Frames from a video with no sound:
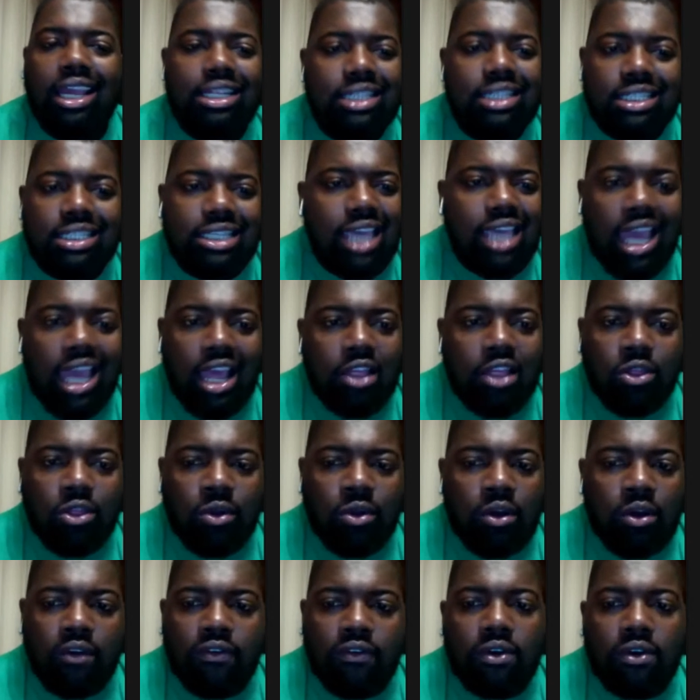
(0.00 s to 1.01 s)
He just
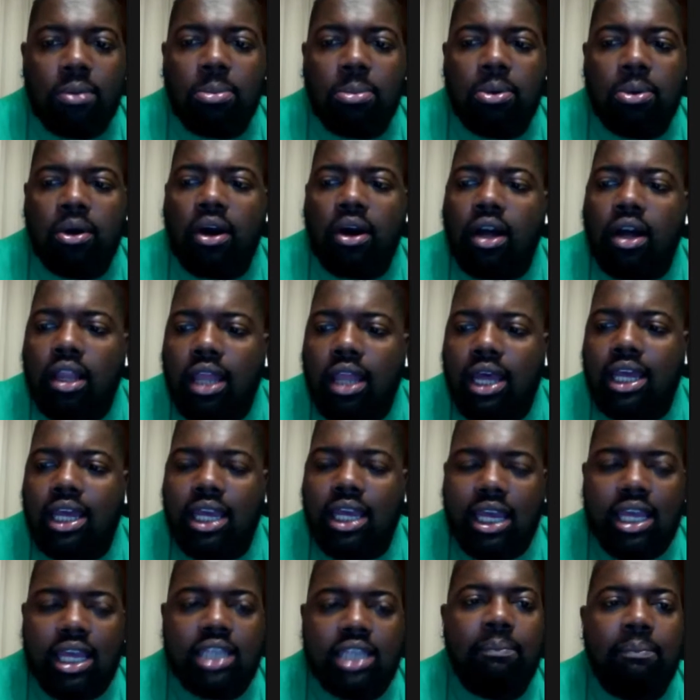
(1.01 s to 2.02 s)
can't throw a football.
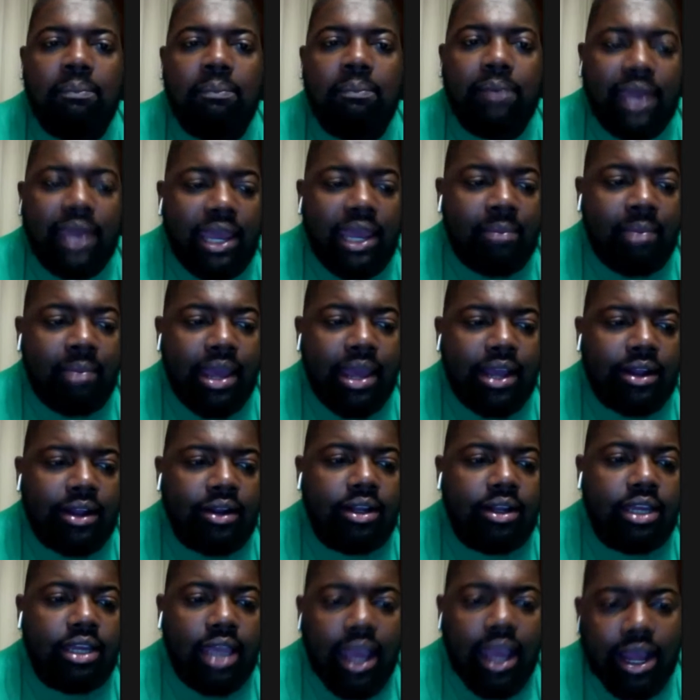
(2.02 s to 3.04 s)
Like, he's a
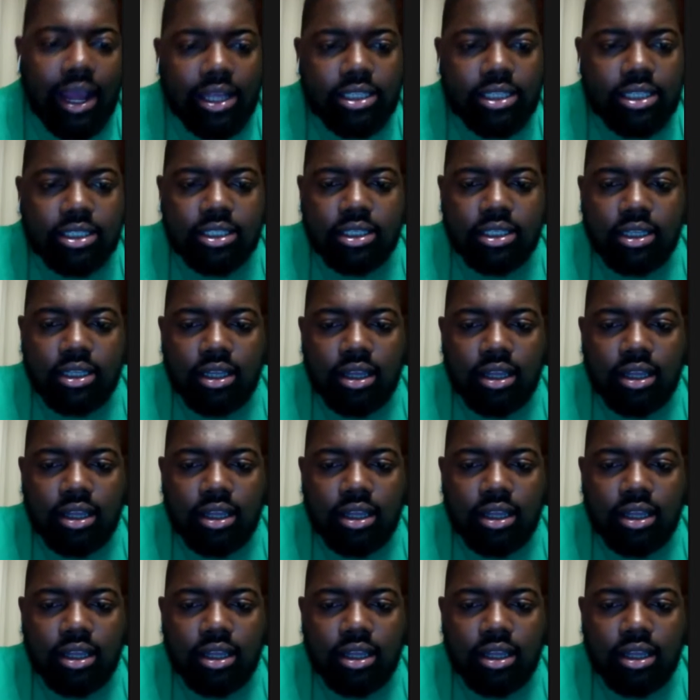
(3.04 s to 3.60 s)
playmaker, yes.